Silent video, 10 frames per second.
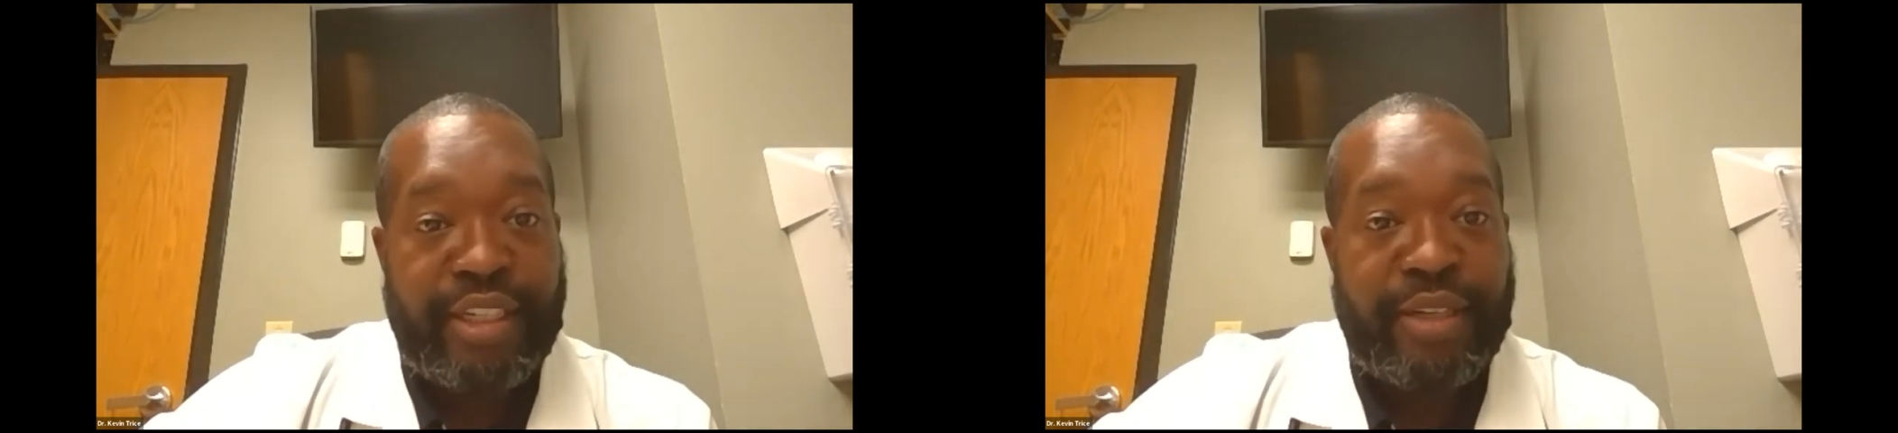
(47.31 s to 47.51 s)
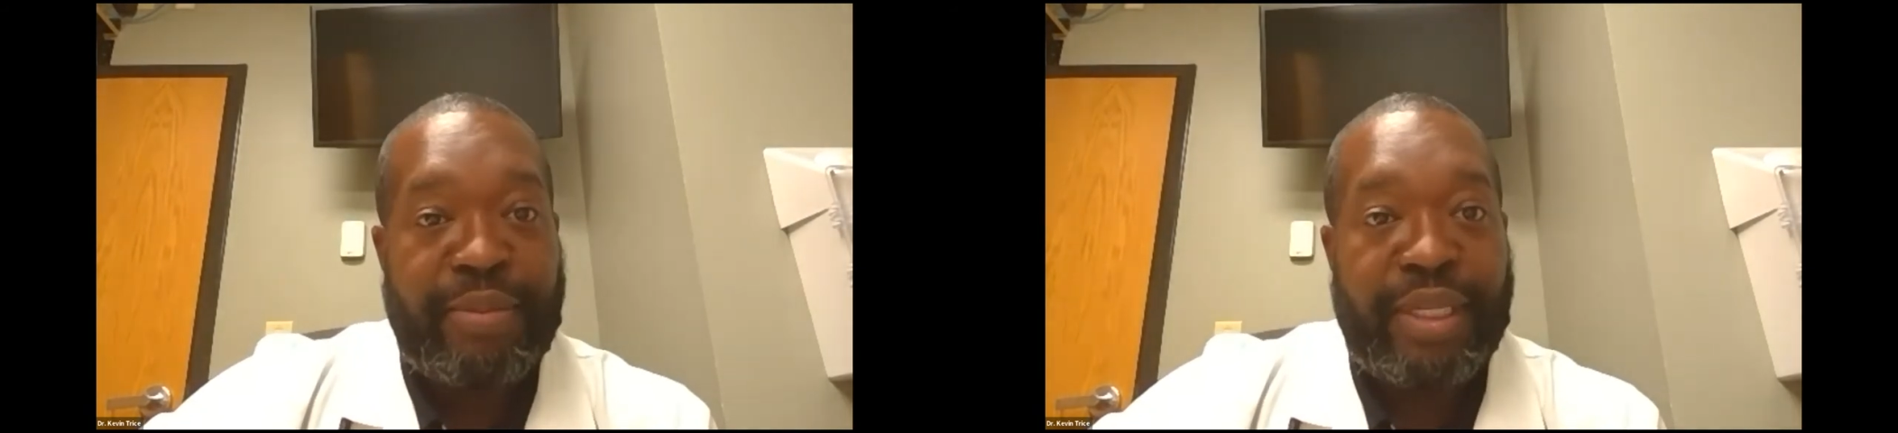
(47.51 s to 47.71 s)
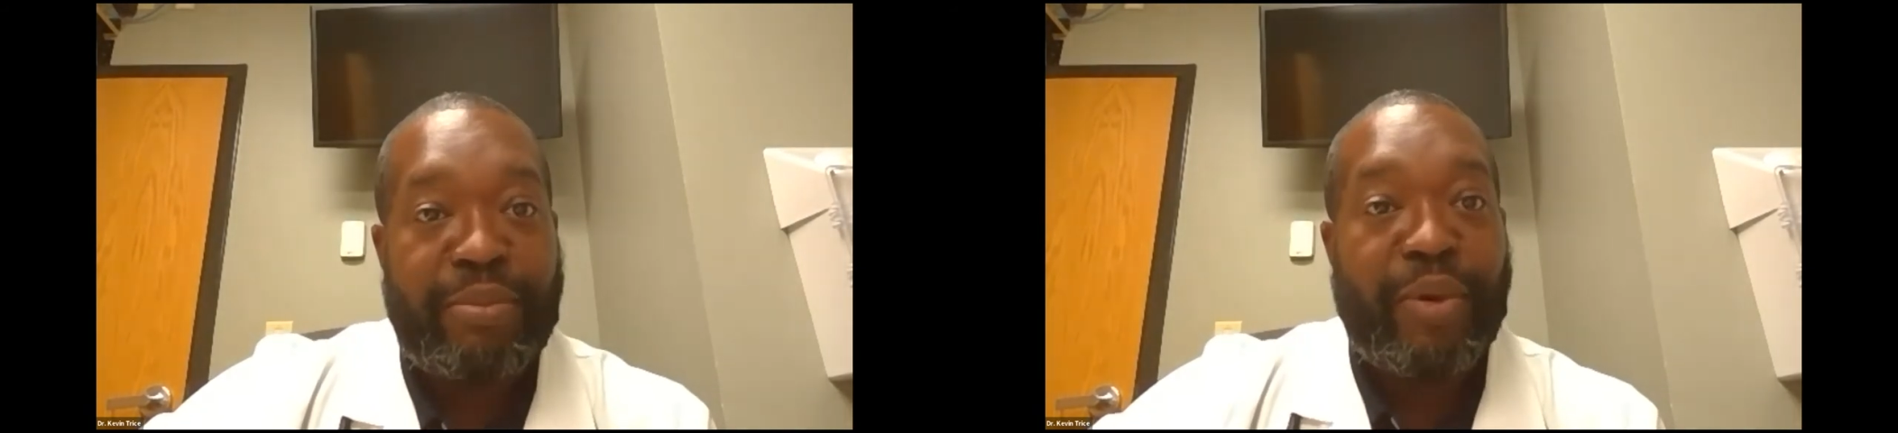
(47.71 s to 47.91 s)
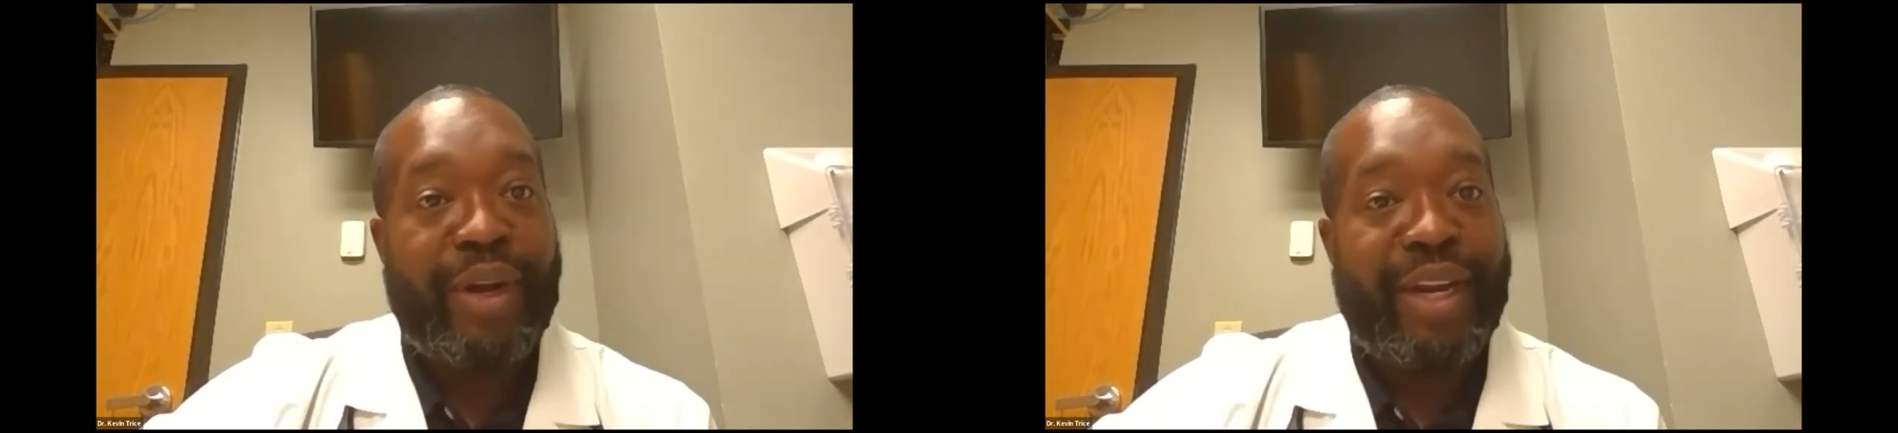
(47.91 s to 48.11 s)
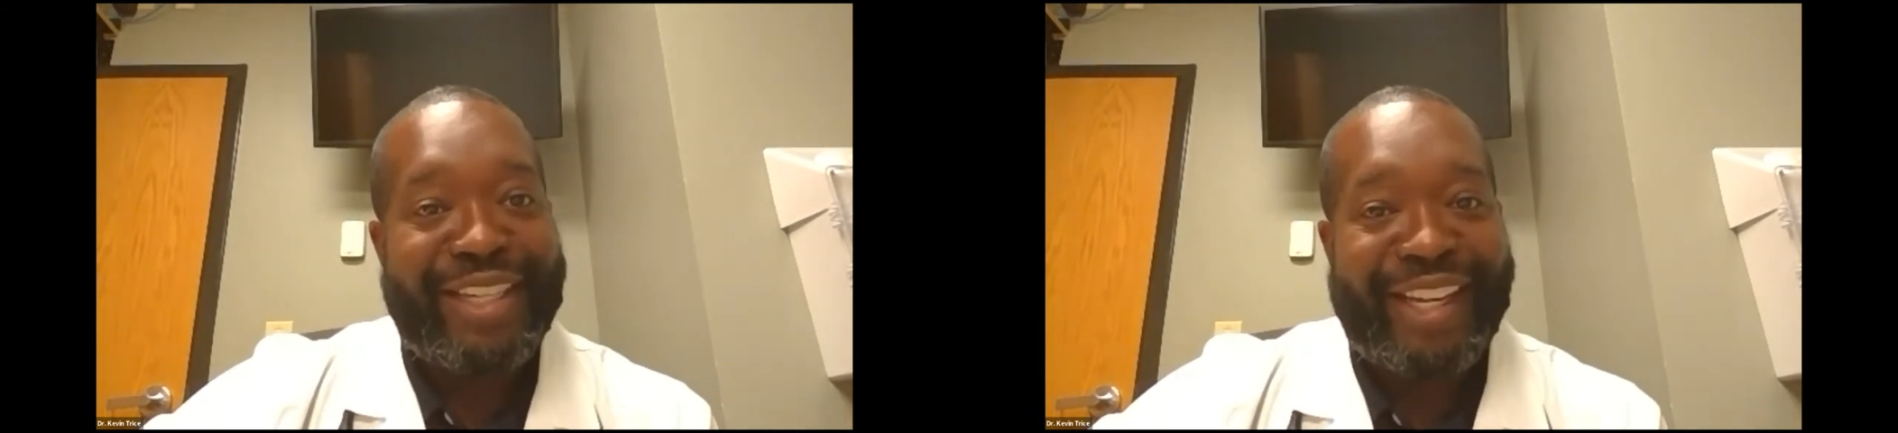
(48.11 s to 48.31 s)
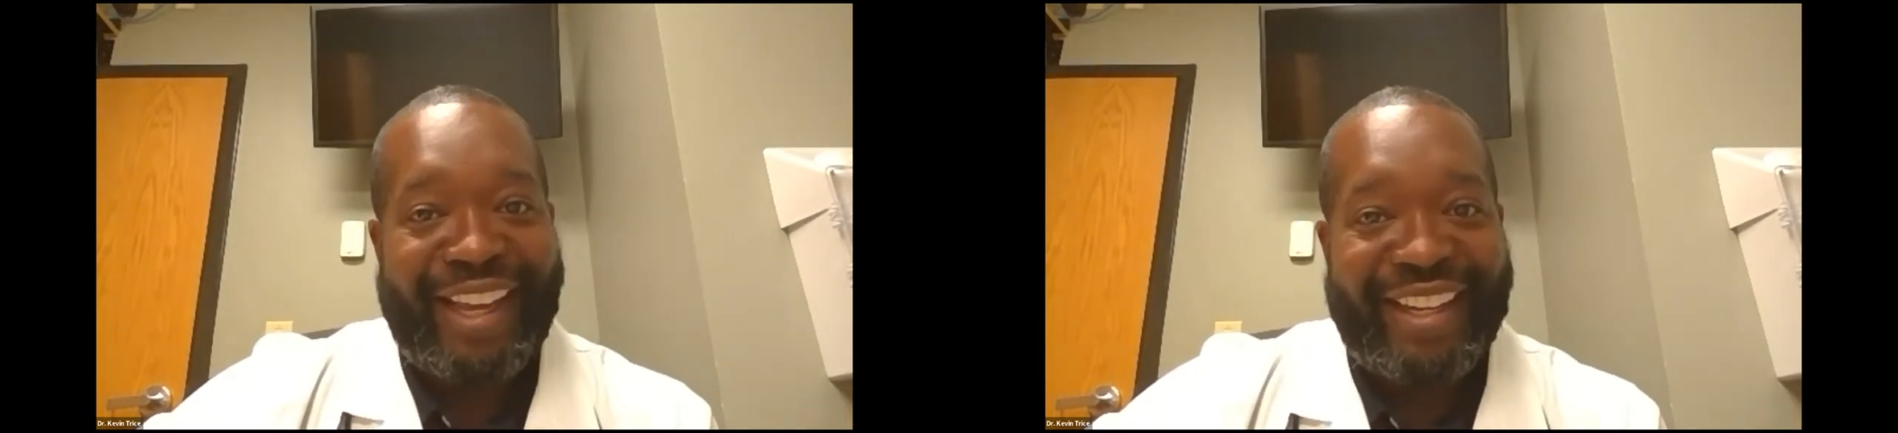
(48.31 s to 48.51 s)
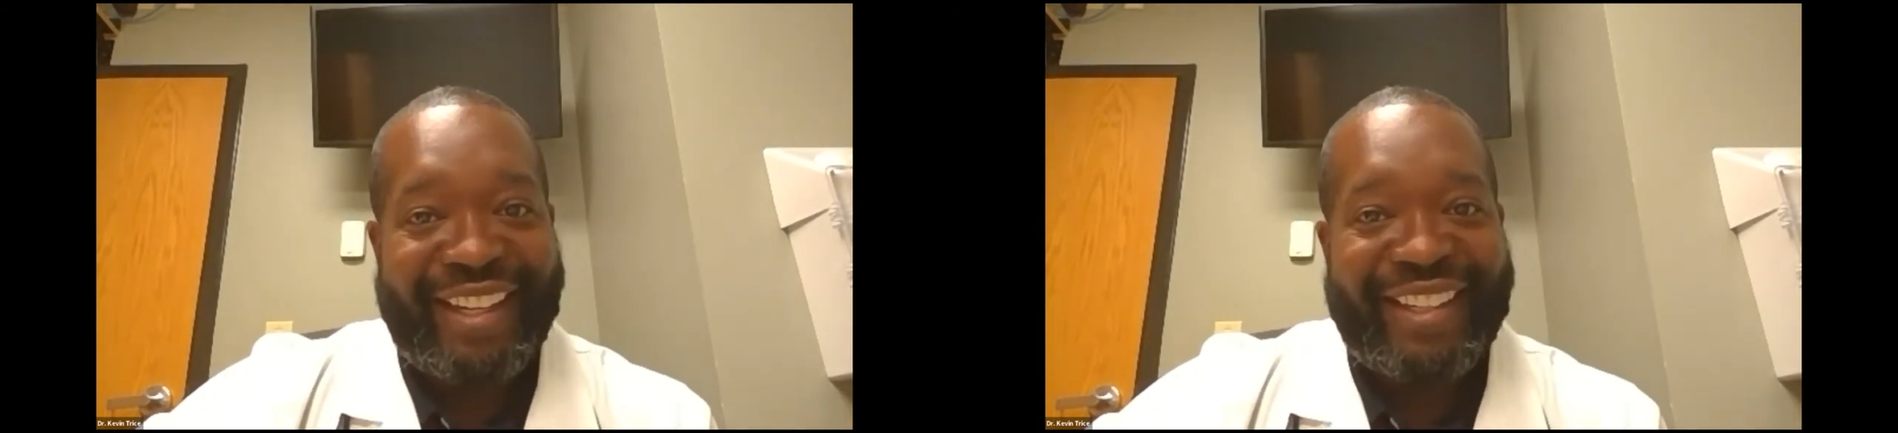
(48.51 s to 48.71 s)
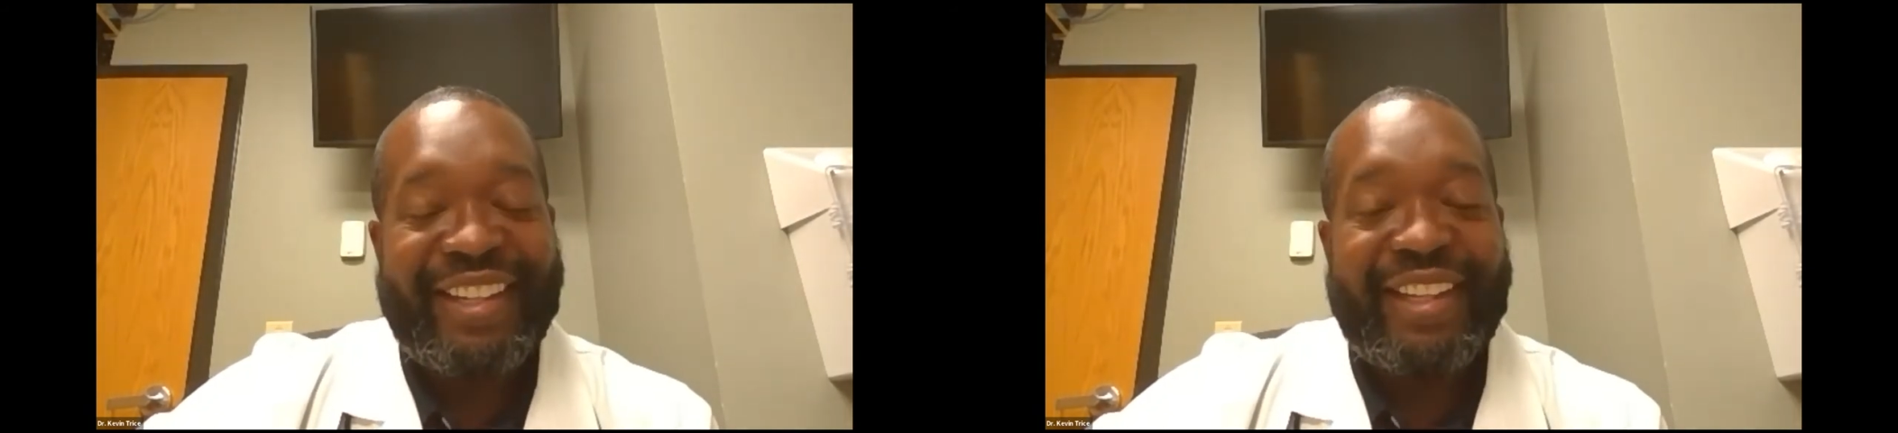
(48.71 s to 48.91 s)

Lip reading: to be more educated.